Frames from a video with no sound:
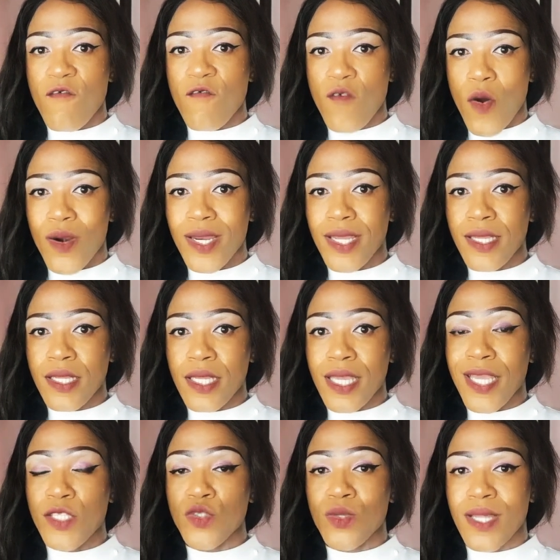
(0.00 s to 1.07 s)
fallen
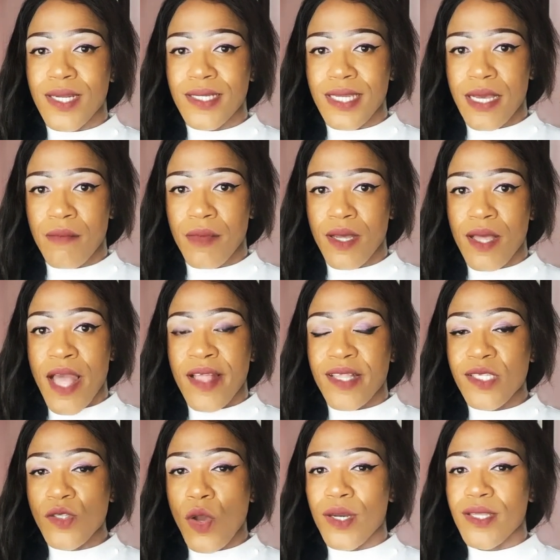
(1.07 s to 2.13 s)
into that number.
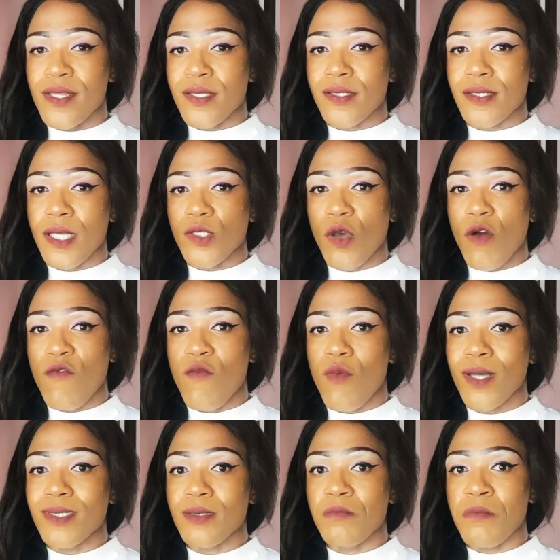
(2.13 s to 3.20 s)
This is only the stats of
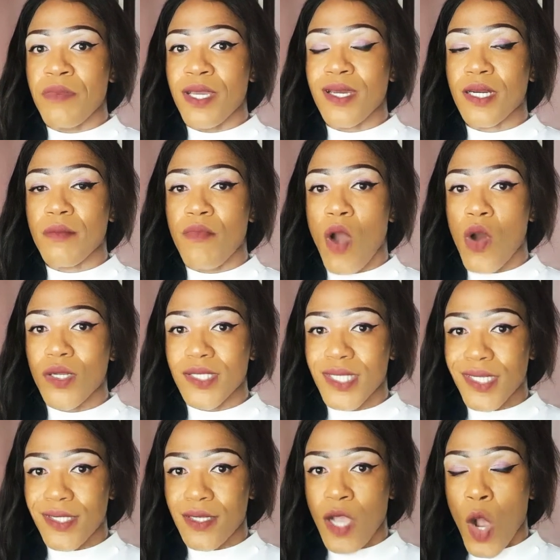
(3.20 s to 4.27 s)
what's being
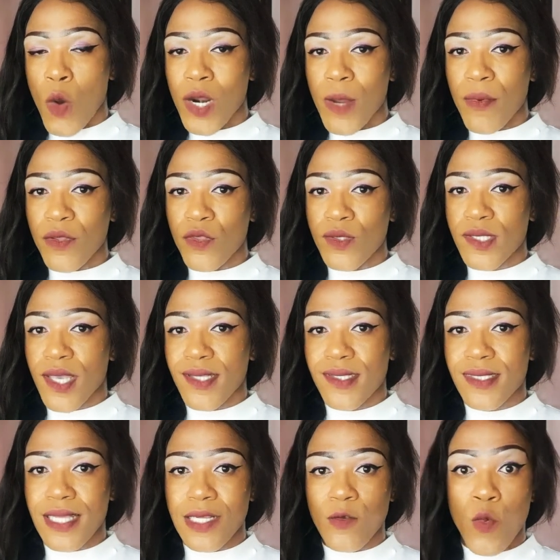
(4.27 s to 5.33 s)
reported. What about those cases
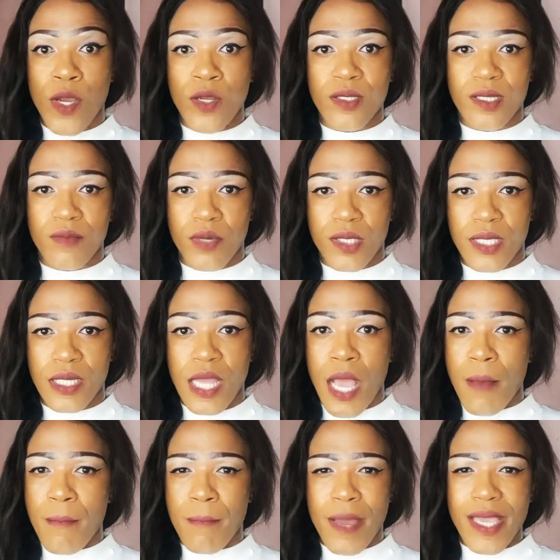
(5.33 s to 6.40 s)
that were not reported?
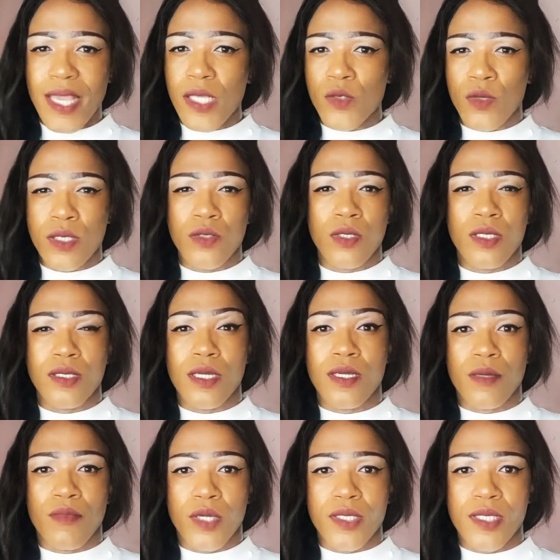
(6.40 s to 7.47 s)
My case was not
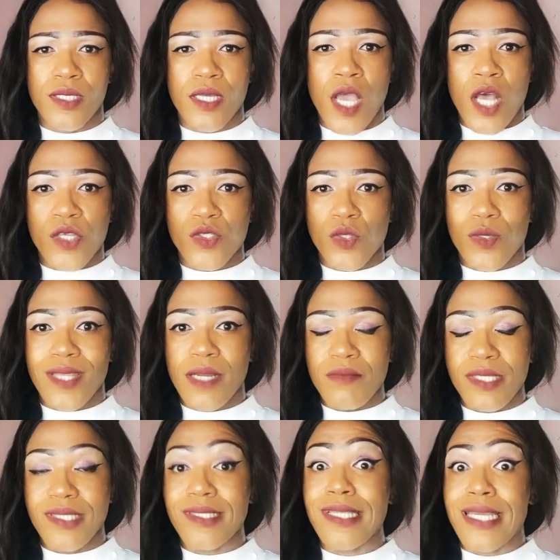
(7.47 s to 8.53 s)
reported. So that
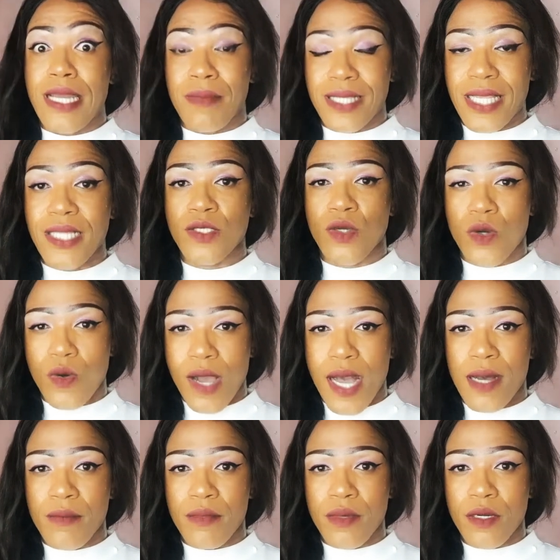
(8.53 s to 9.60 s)
means the number does go
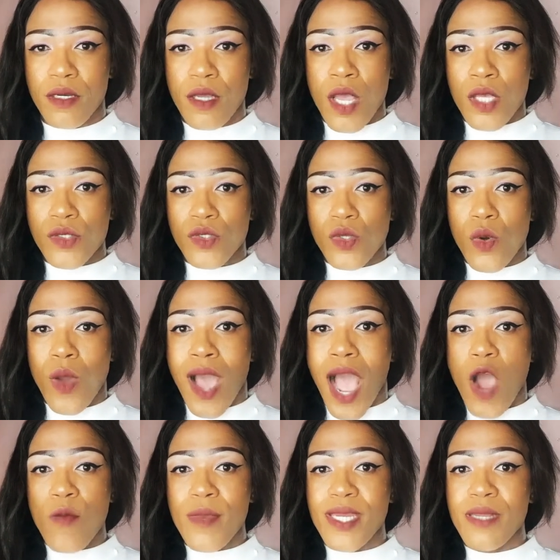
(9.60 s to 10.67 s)
up. So
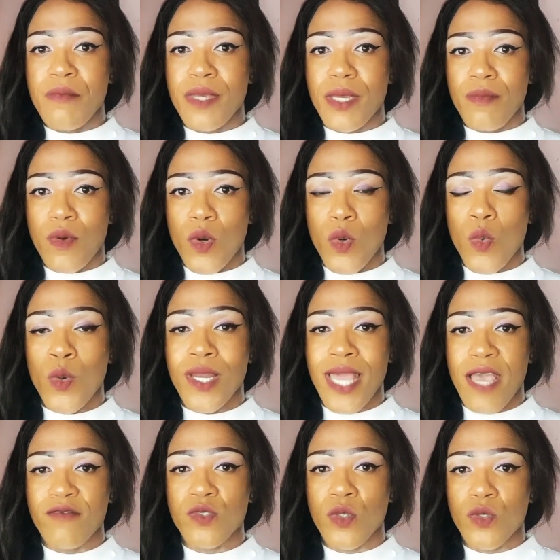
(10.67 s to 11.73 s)
how many people will
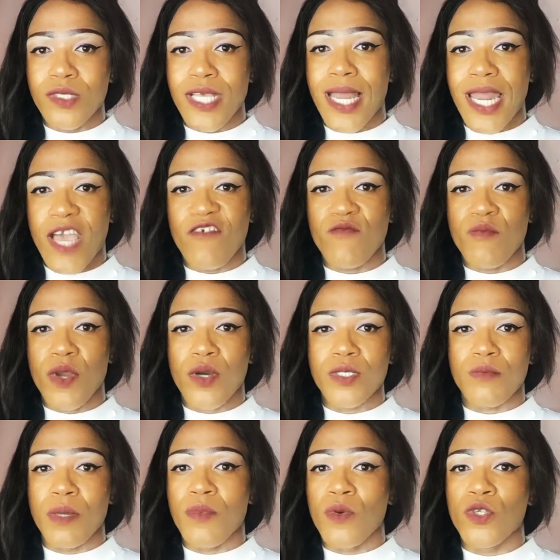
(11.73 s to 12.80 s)
have to lose their life because
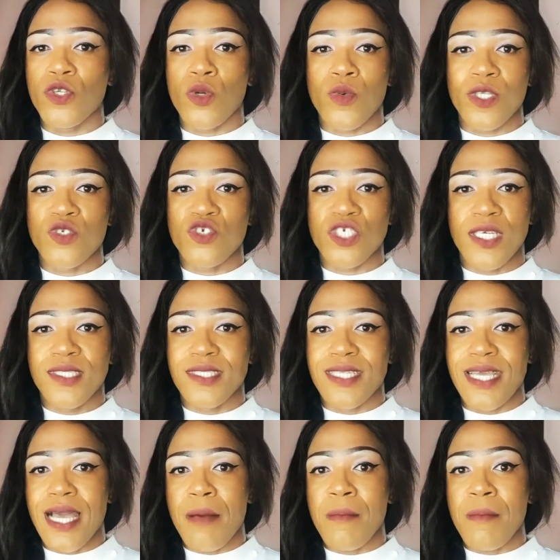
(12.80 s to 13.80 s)
people don't want to change their